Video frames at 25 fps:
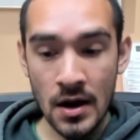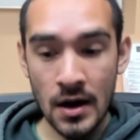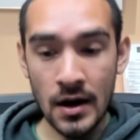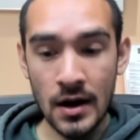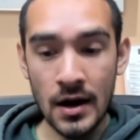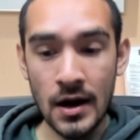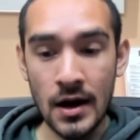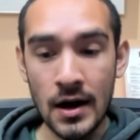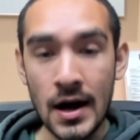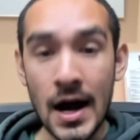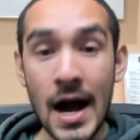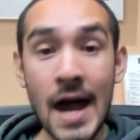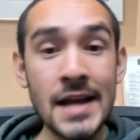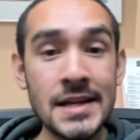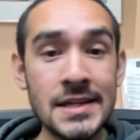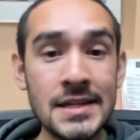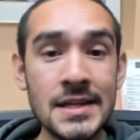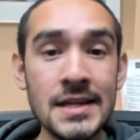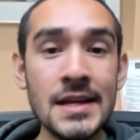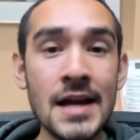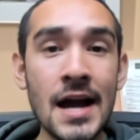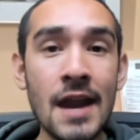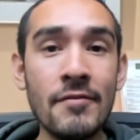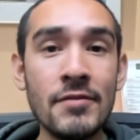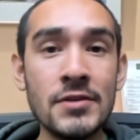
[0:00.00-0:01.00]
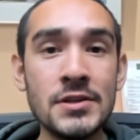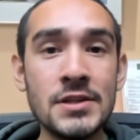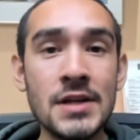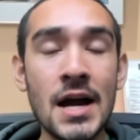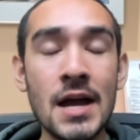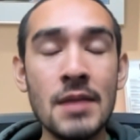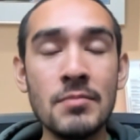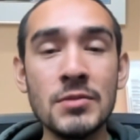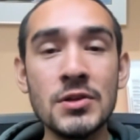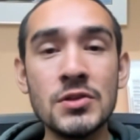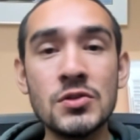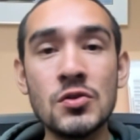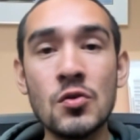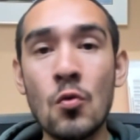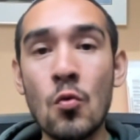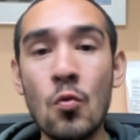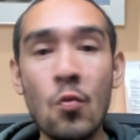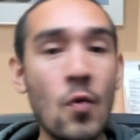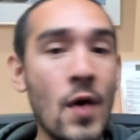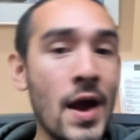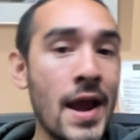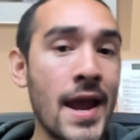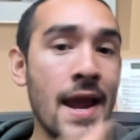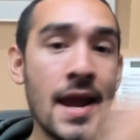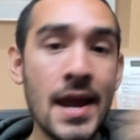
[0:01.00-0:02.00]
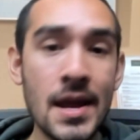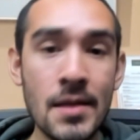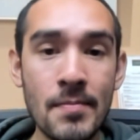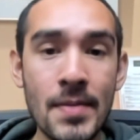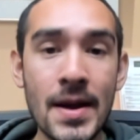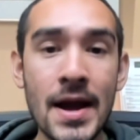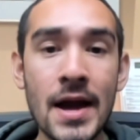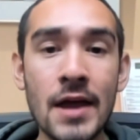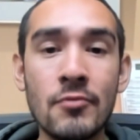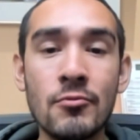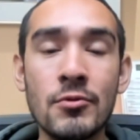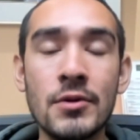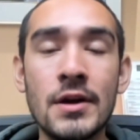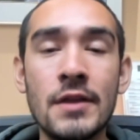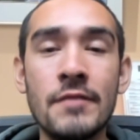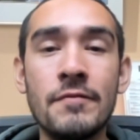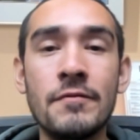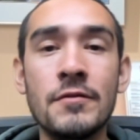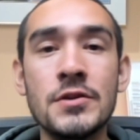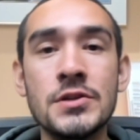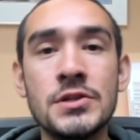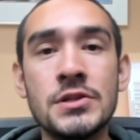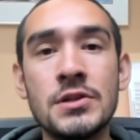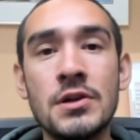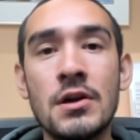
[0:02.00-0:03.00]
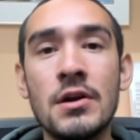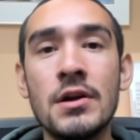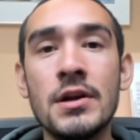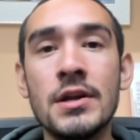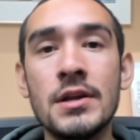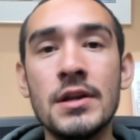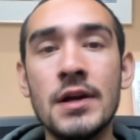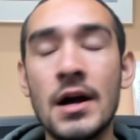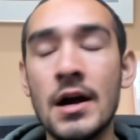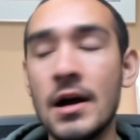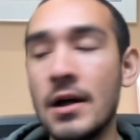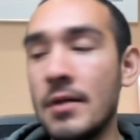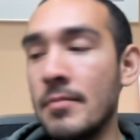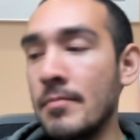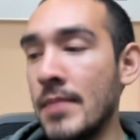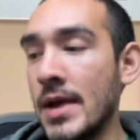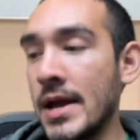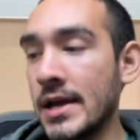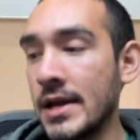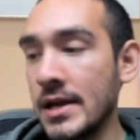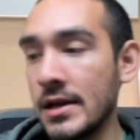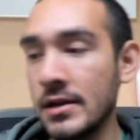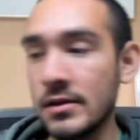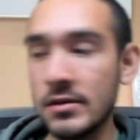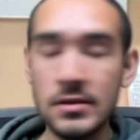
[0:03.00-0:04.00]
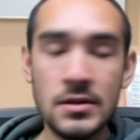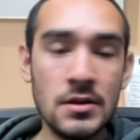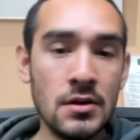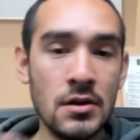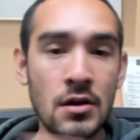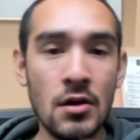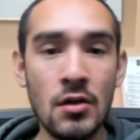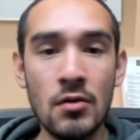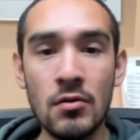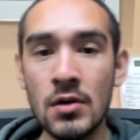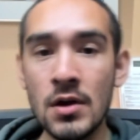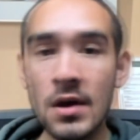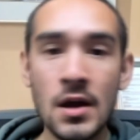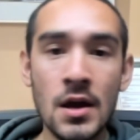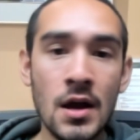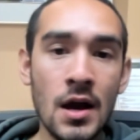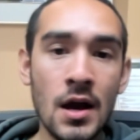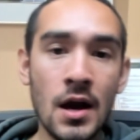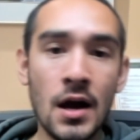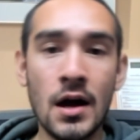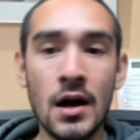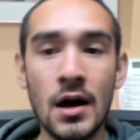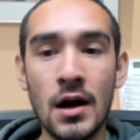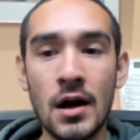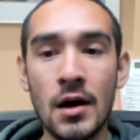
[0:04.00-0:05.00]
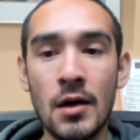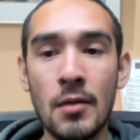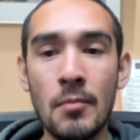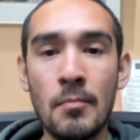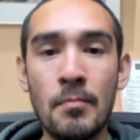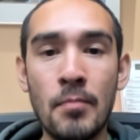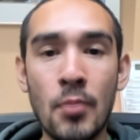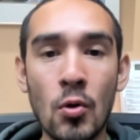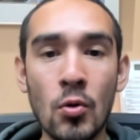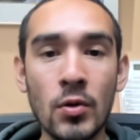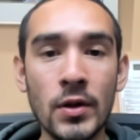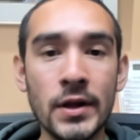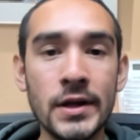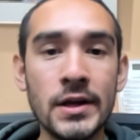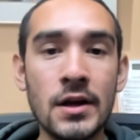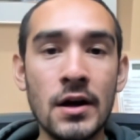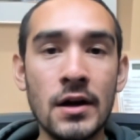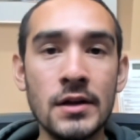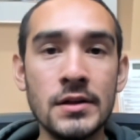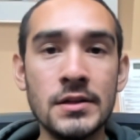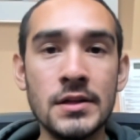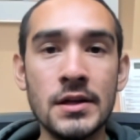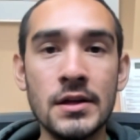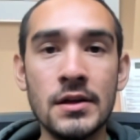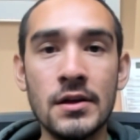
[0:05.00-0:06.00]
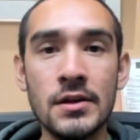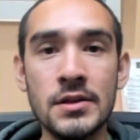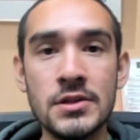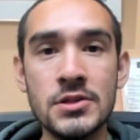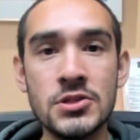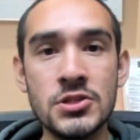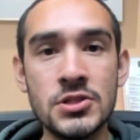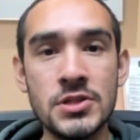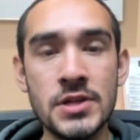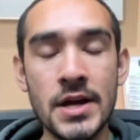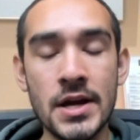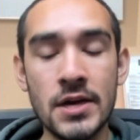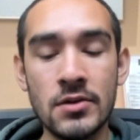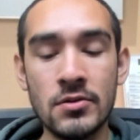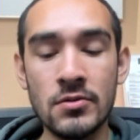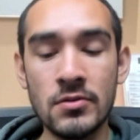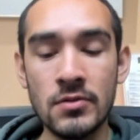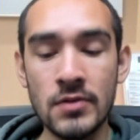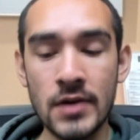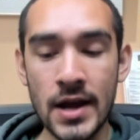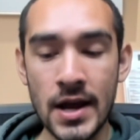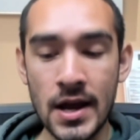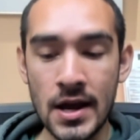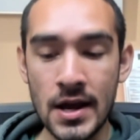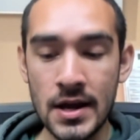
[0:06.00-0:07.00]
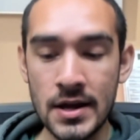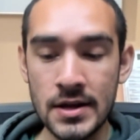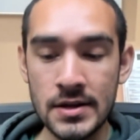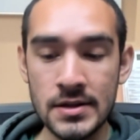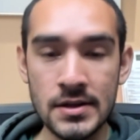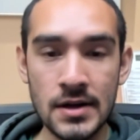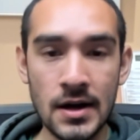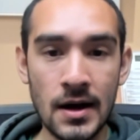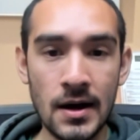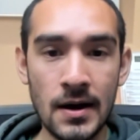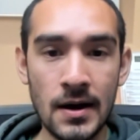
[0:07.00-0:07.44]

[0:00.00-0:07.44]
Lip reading: I did have a timeless way back when I first started making, bowling content on this channel, and